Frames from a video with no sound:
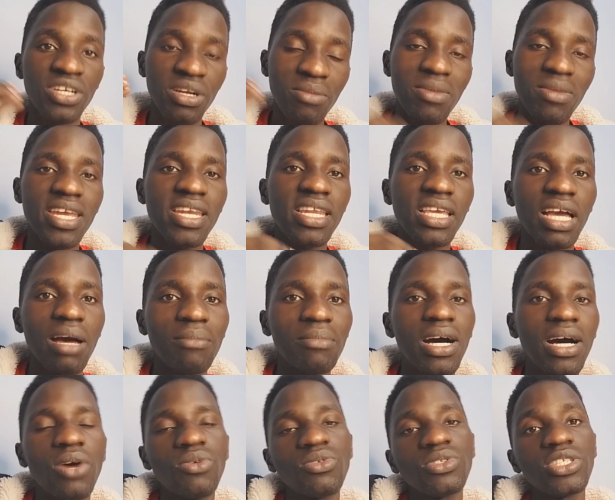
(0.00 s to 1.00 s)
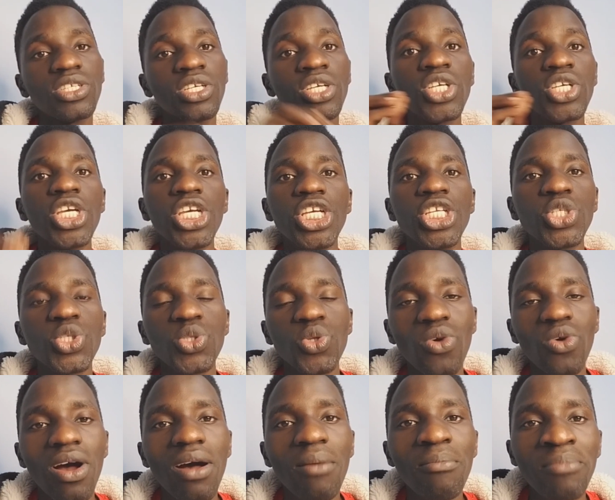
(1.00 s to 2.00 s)
remaining amount into
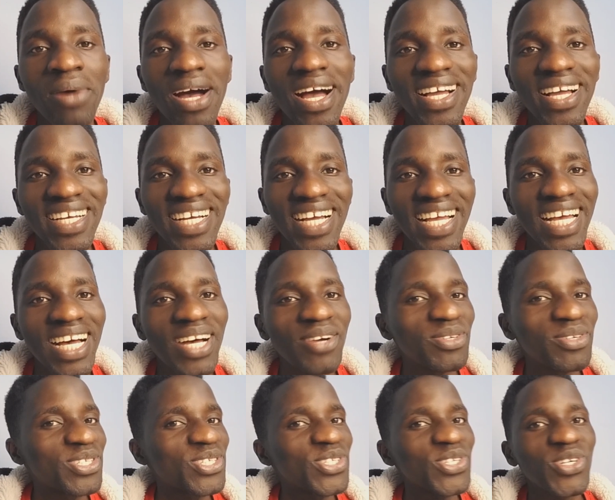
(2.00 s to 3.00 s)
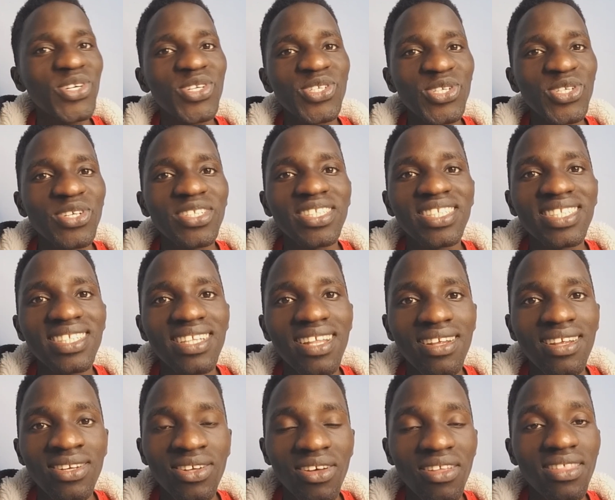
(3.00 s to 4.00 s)
your bank account. So
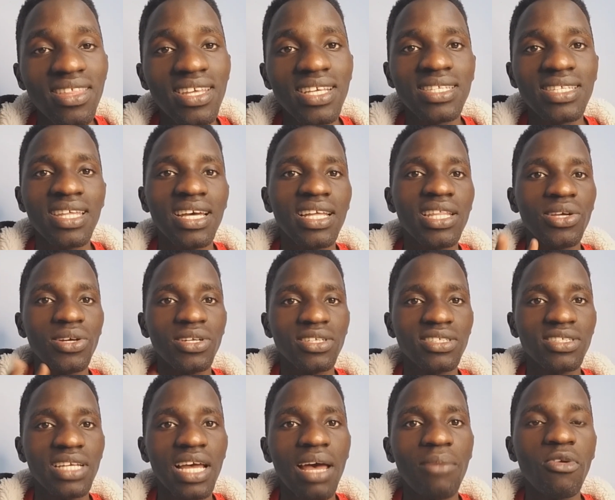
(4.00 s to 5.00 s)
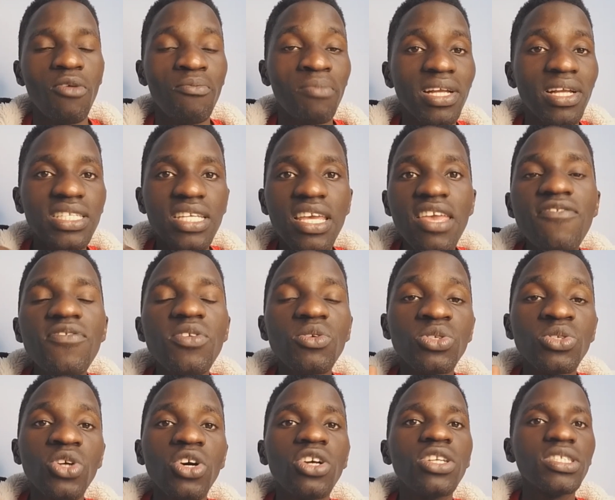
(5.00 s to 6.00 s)
don't think that they'll scam you. But if
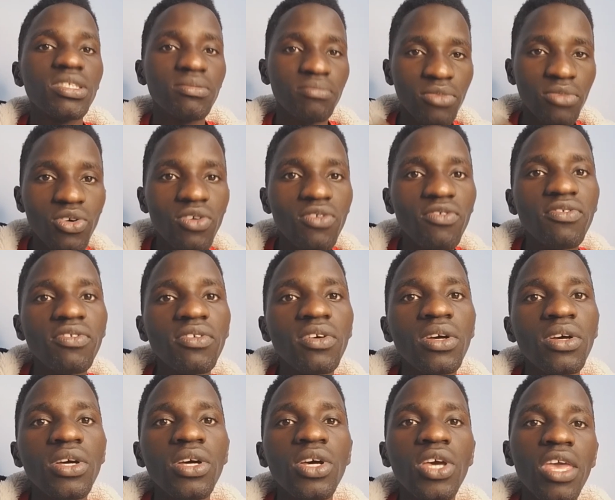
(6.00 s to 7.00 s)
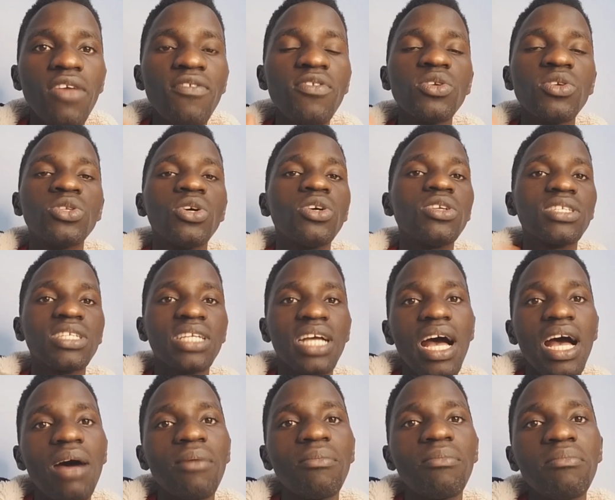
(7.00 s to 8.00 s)
you don't move, if you don't
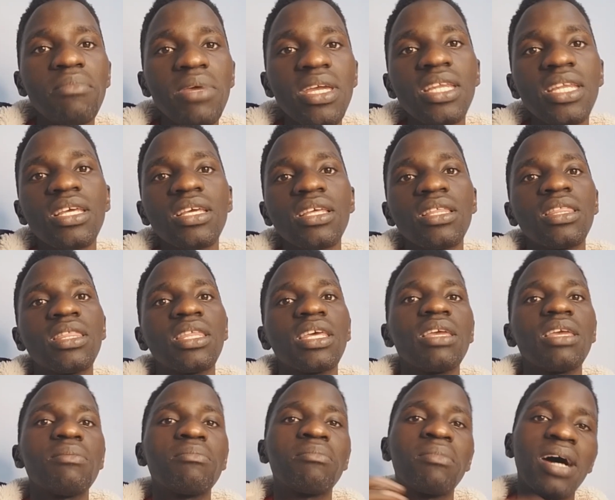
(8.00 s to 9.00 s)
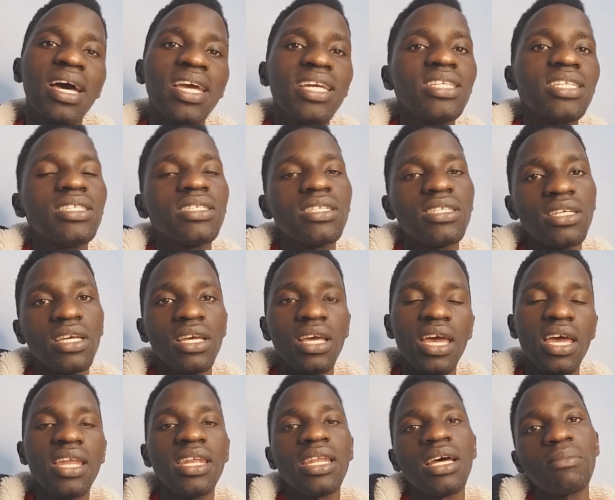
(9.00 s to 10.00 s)
come, meaning they might
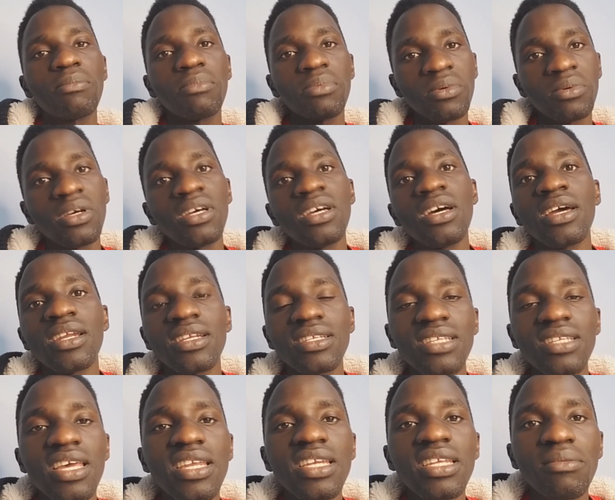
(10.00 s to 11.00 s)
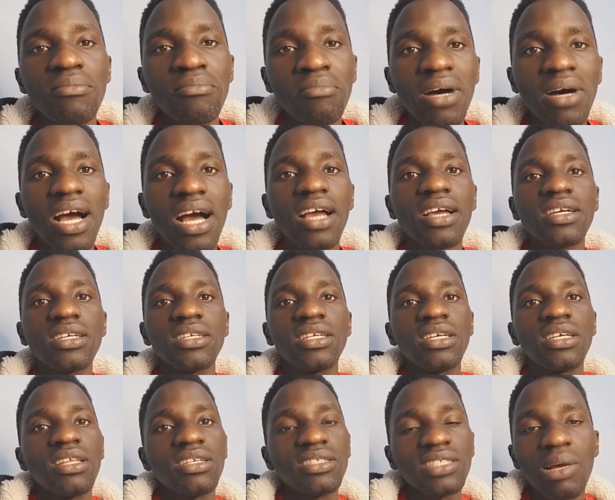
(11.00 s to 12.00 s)
end up resending back
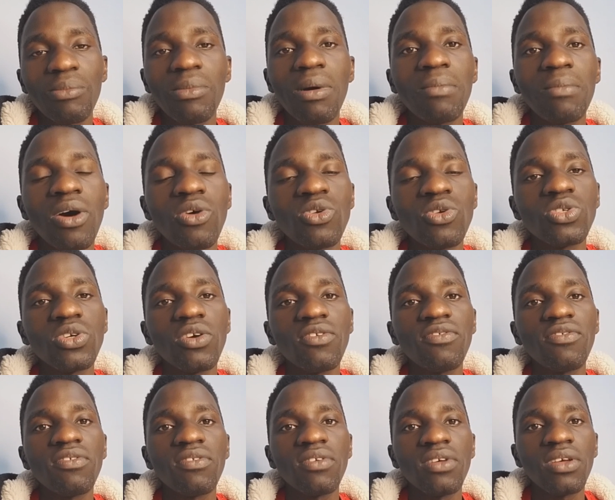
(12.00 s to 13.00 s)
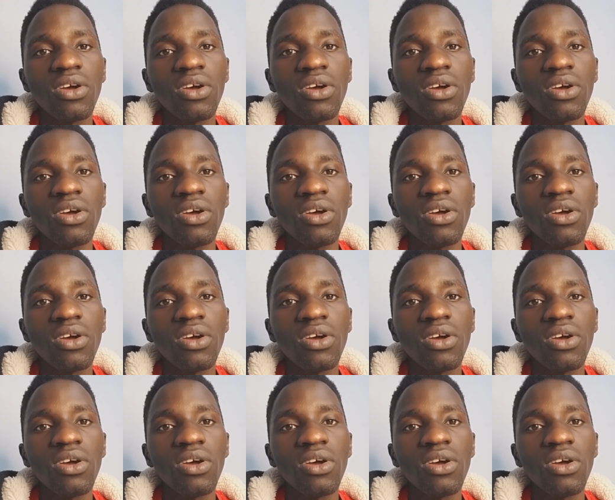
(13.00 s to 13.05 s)
some amount of